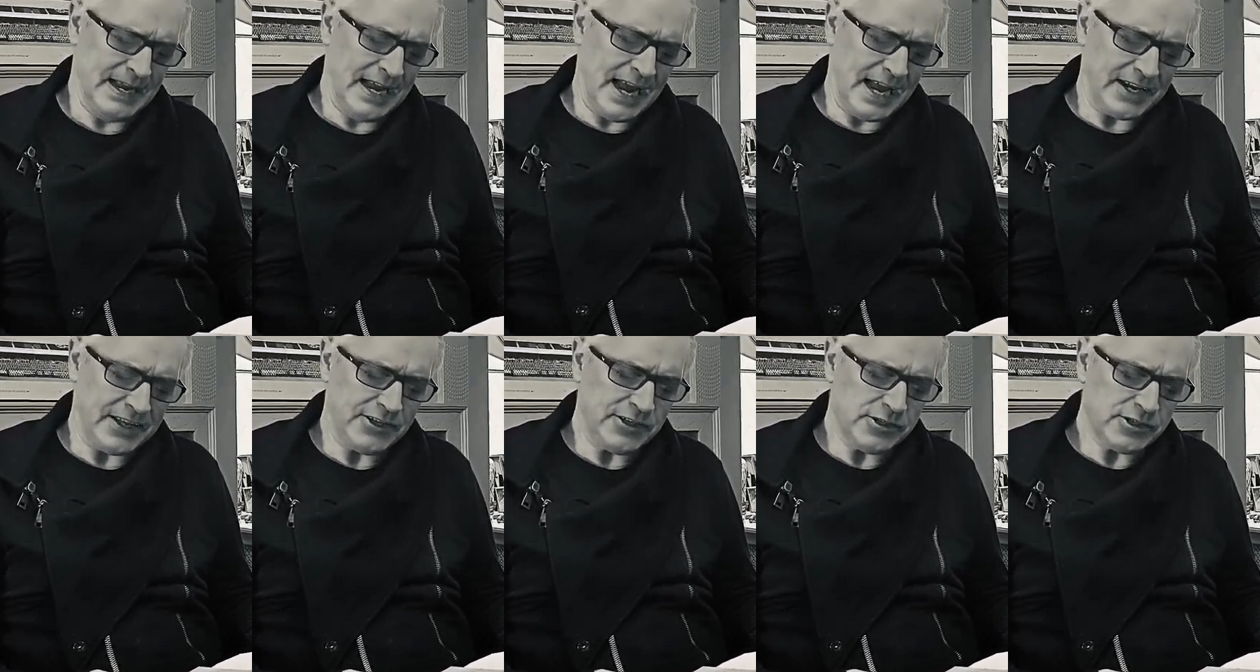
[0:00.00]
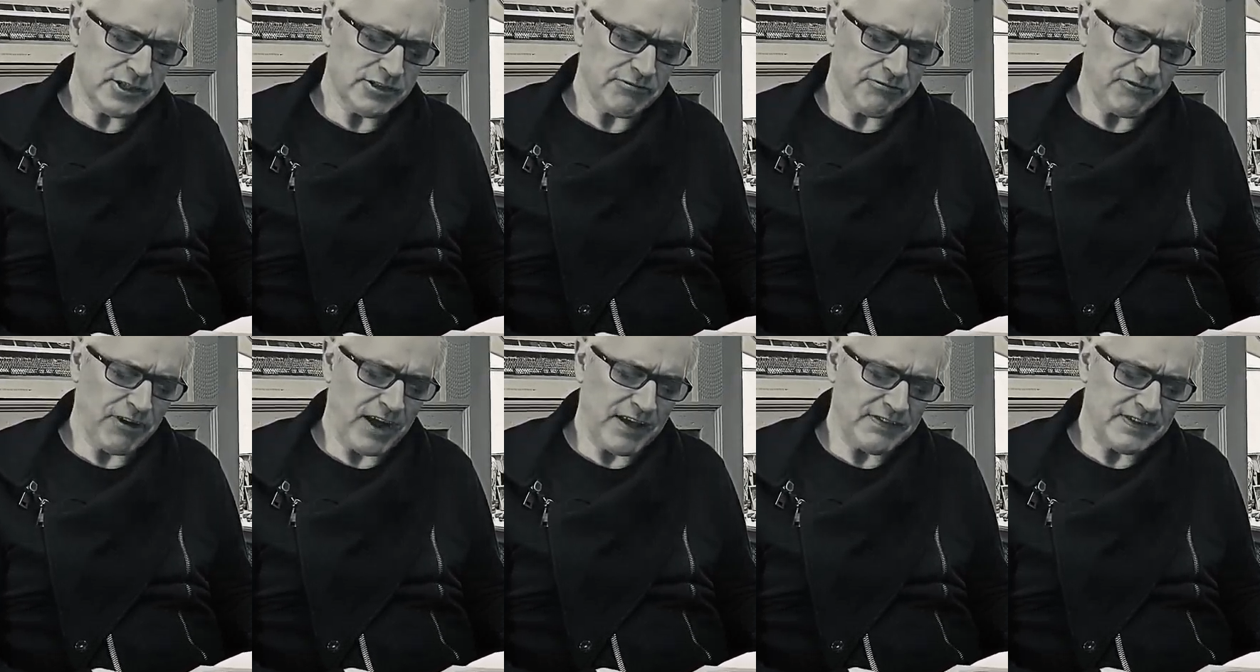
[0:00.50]
and I used to
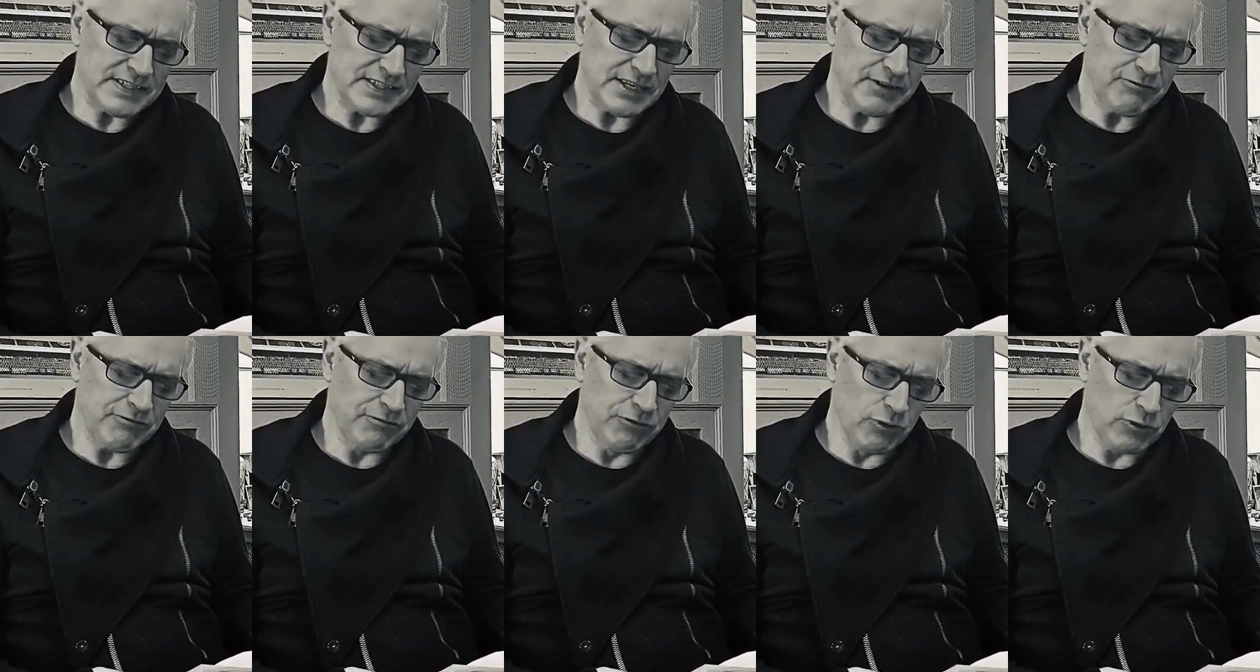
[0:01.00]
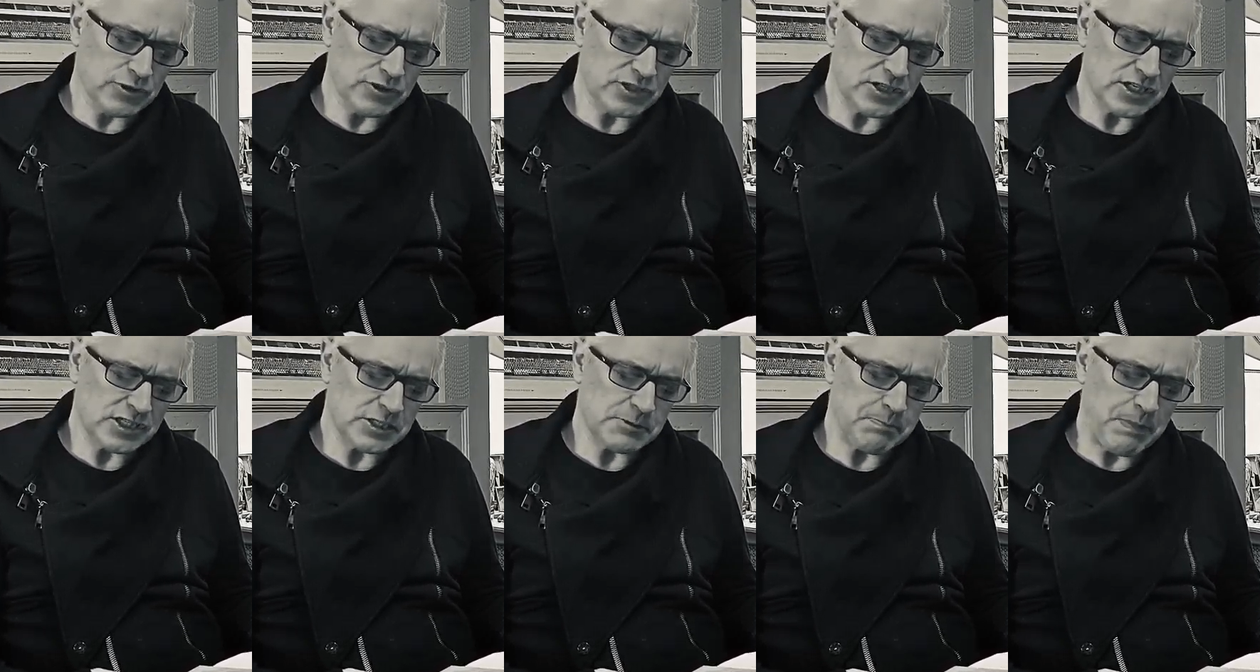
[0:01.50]
find this enforced
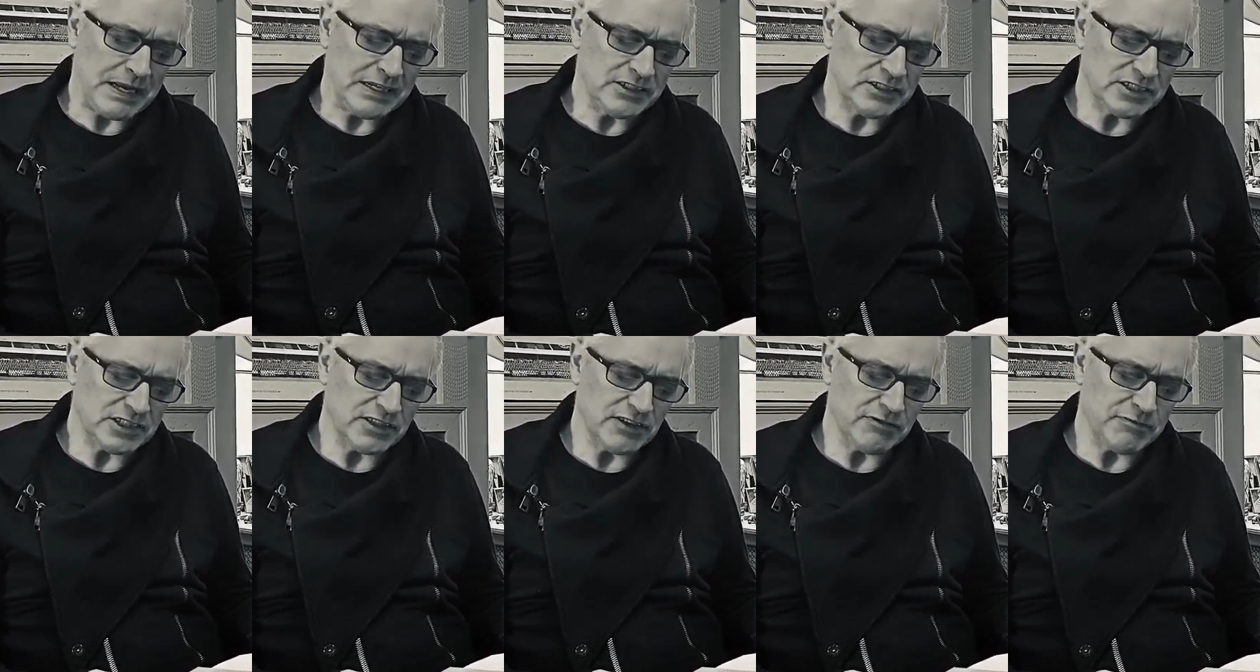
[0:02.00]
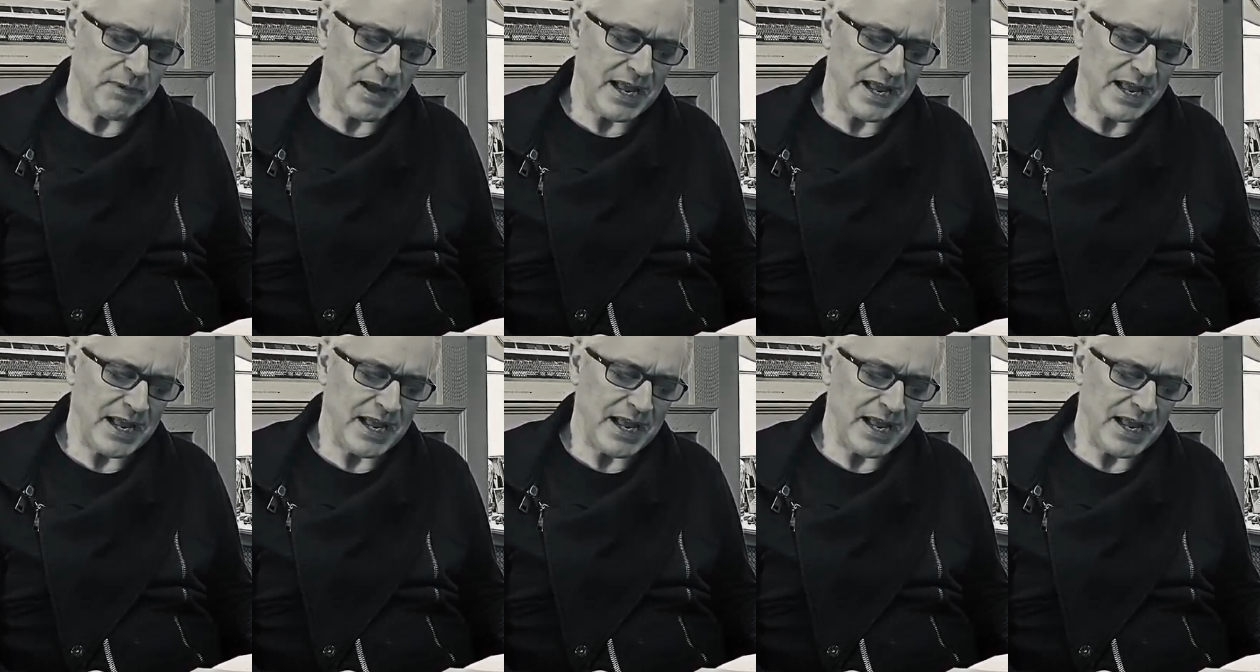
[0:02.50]
suspension of